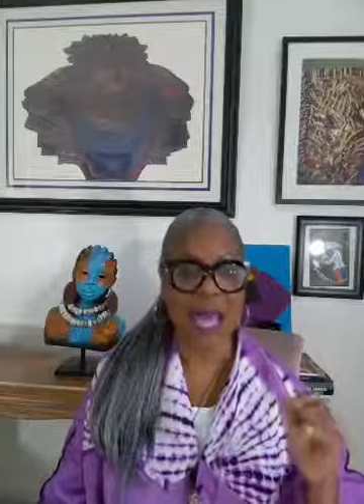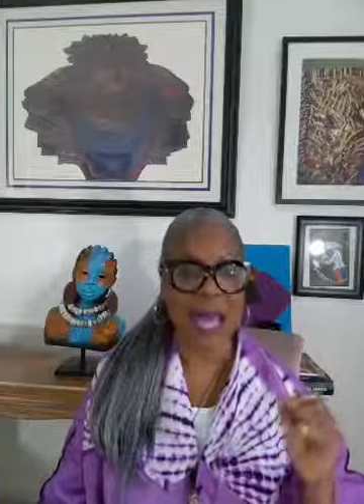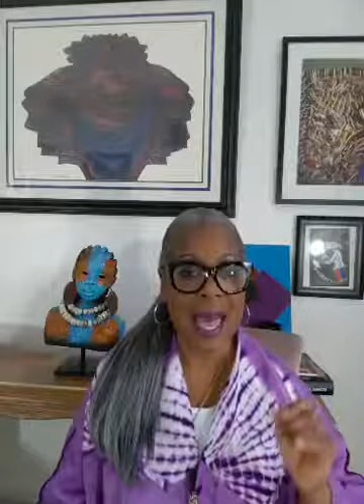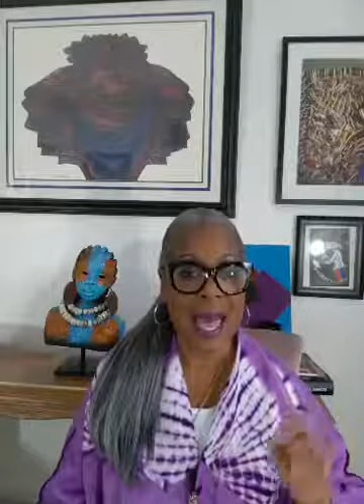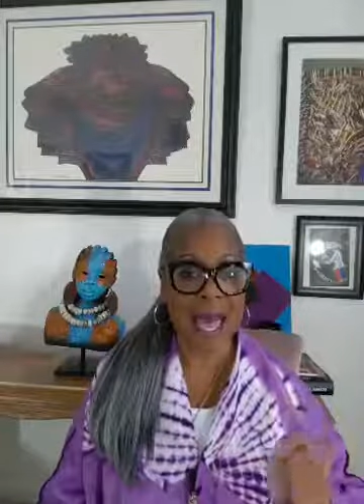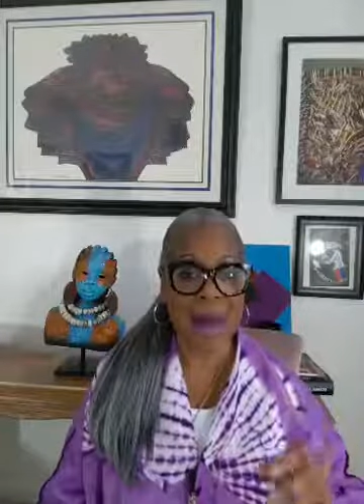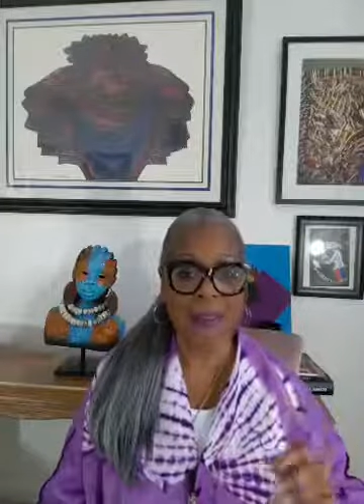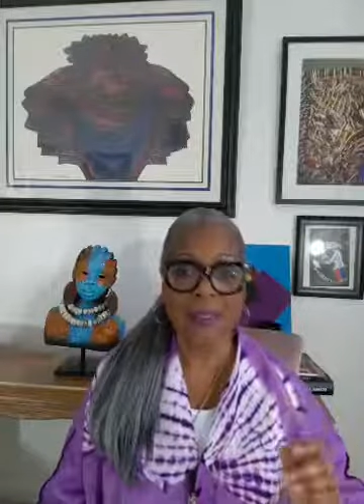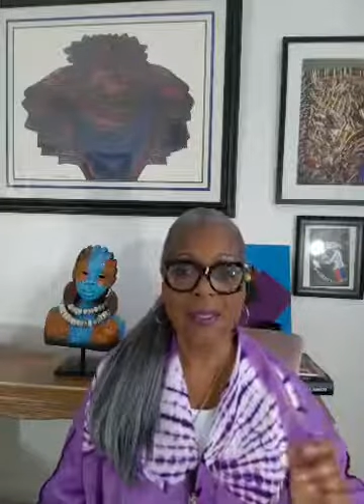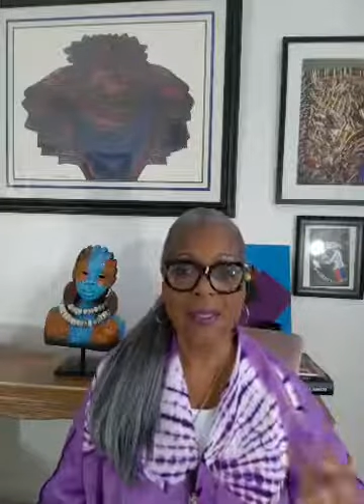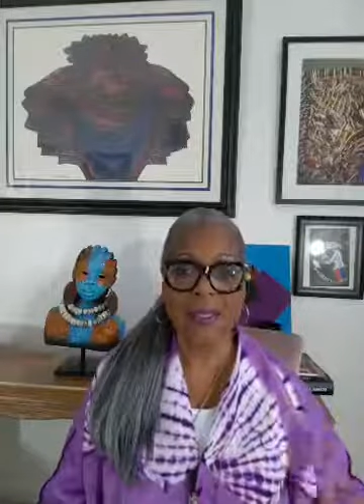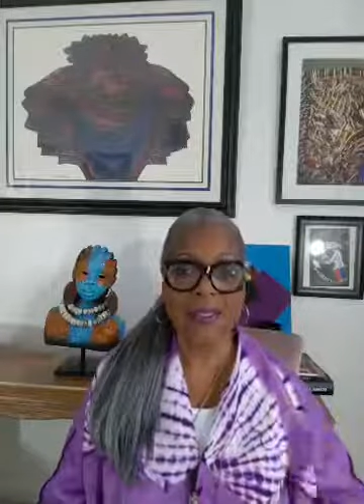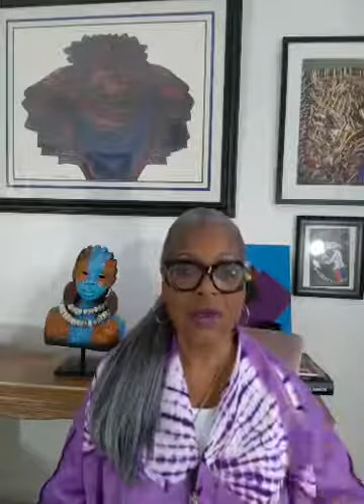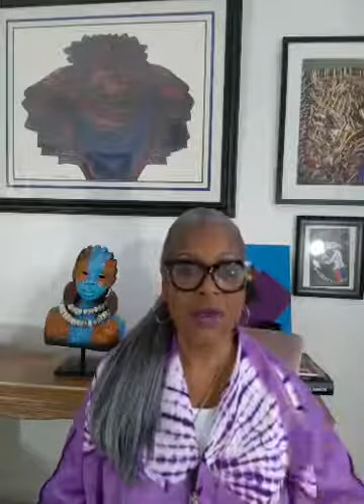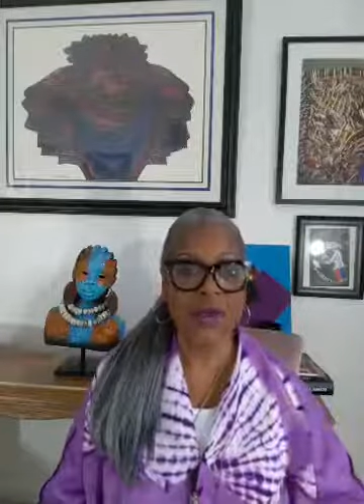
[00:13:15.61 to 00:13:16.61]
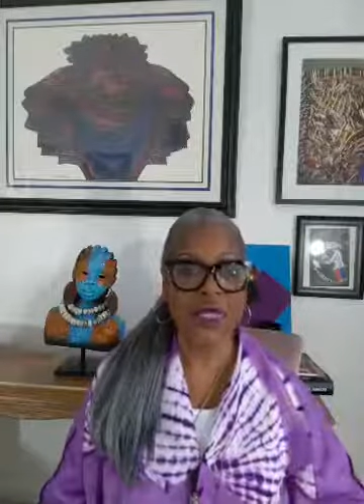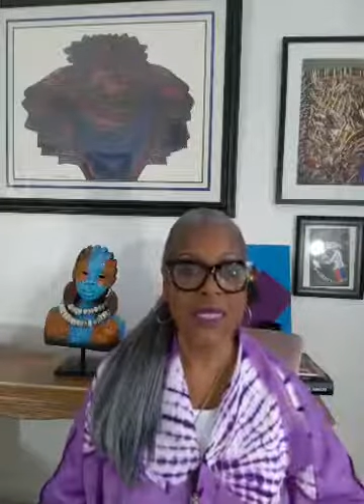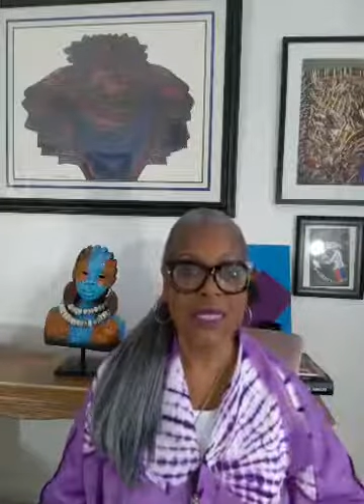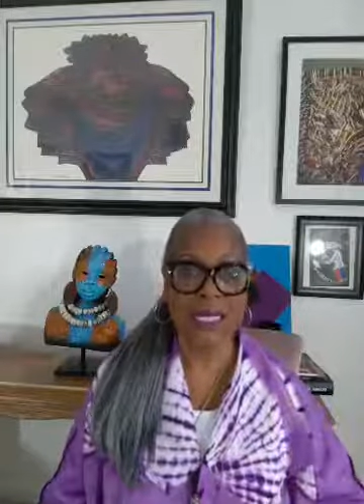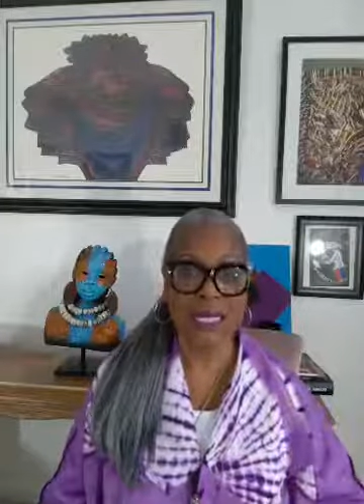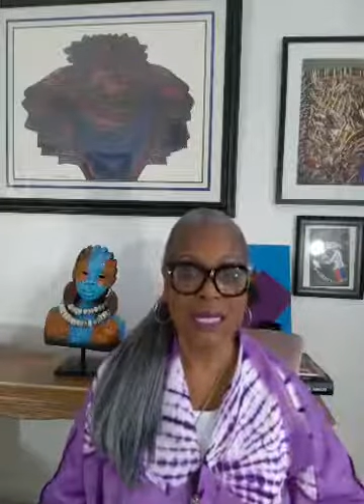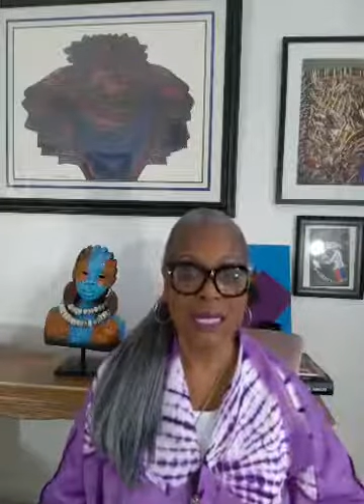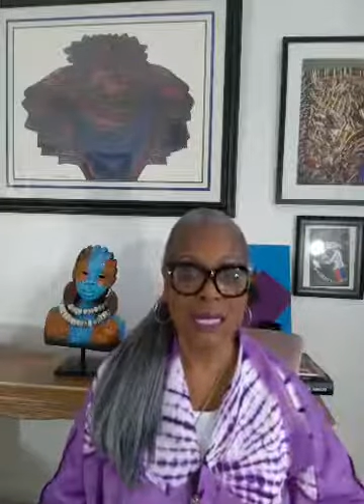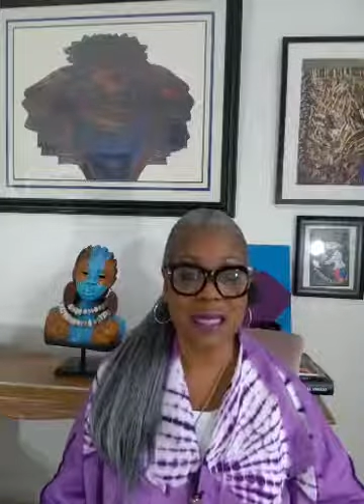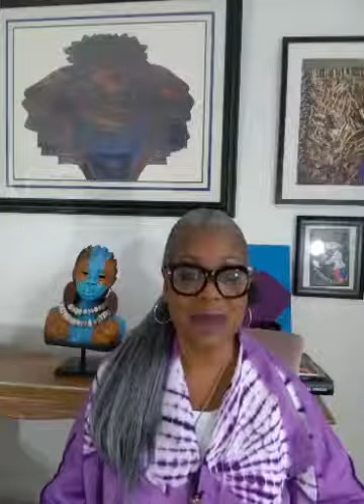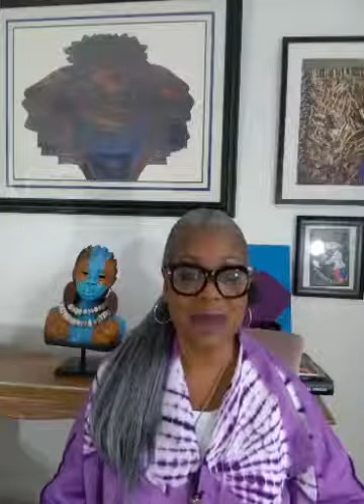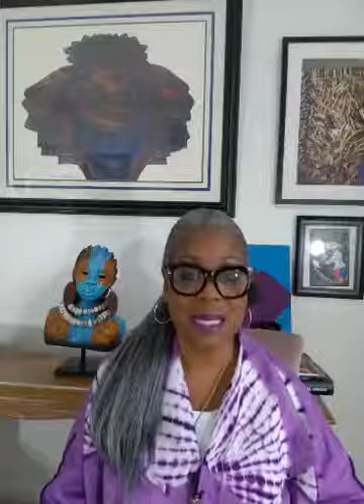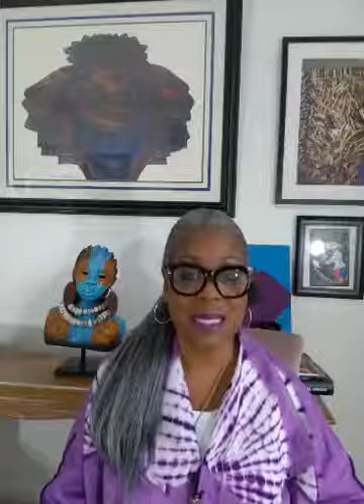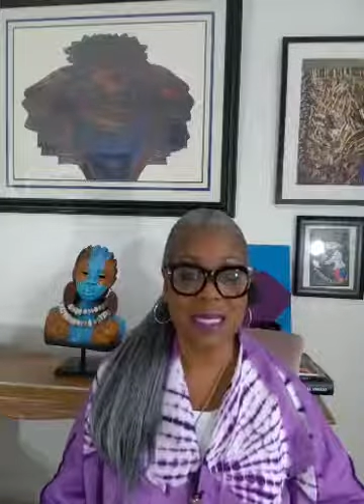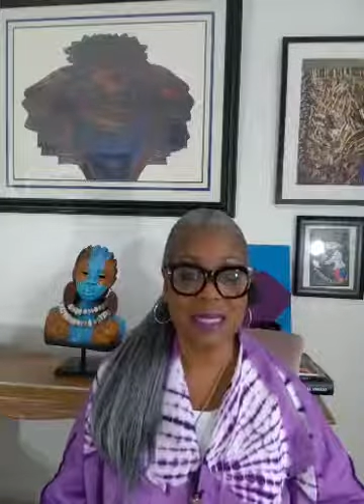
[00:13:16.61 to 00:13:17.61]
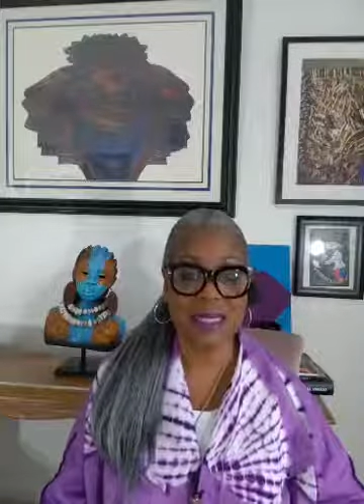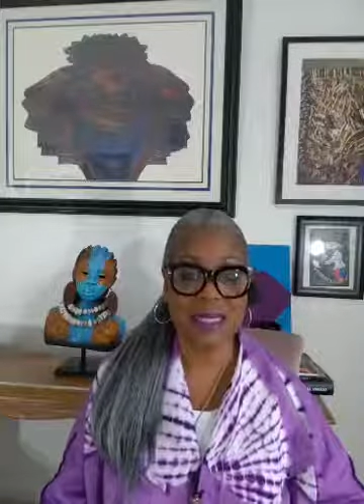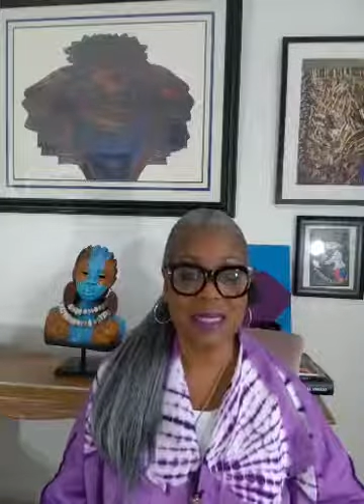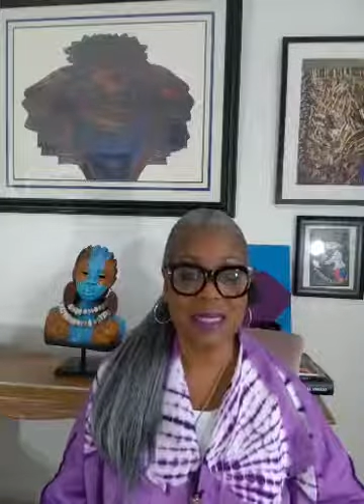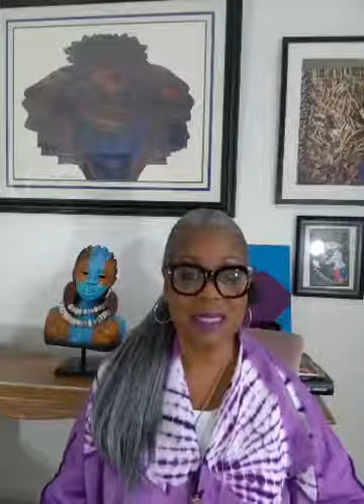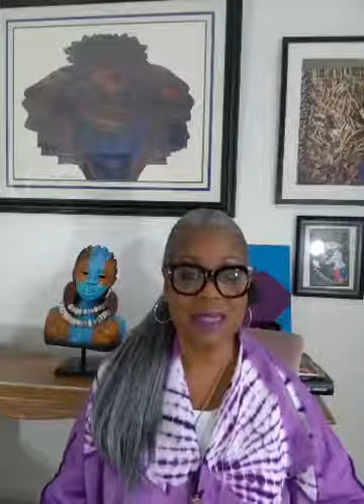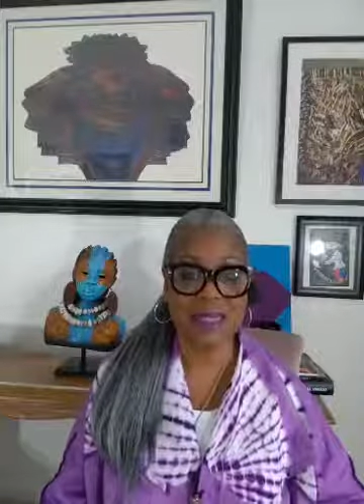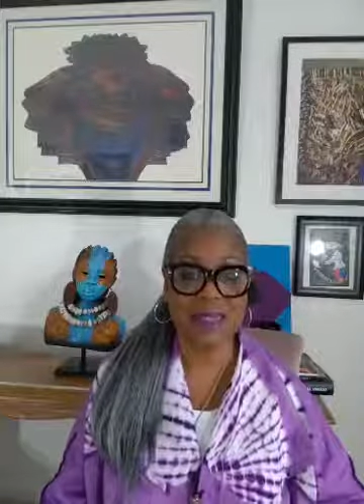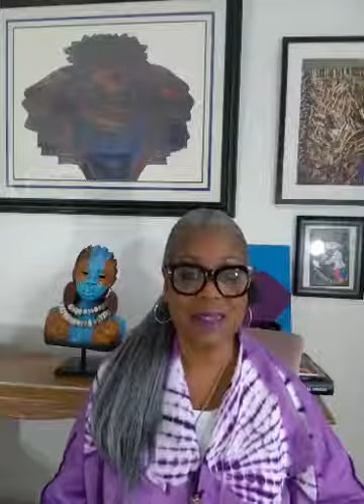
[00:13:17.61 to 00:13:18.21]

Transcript: happens on a day-to-day basis.